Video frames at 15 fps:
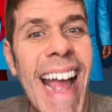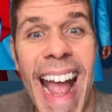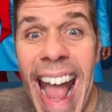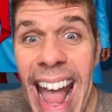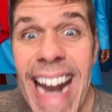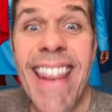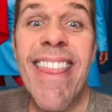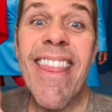
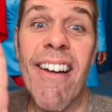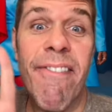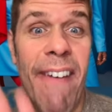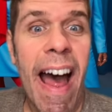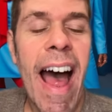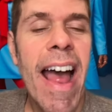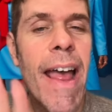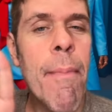And the
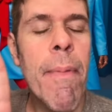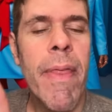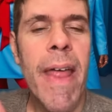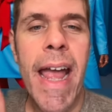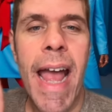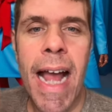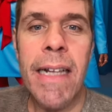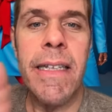vibe they
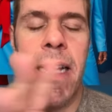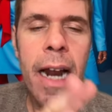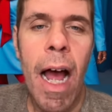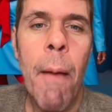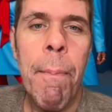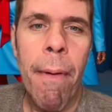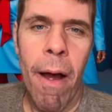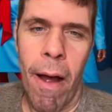ended
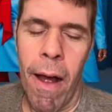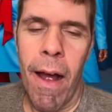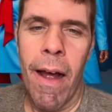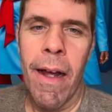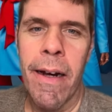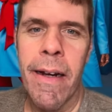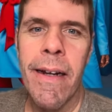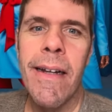up
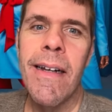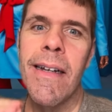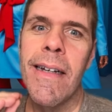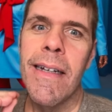on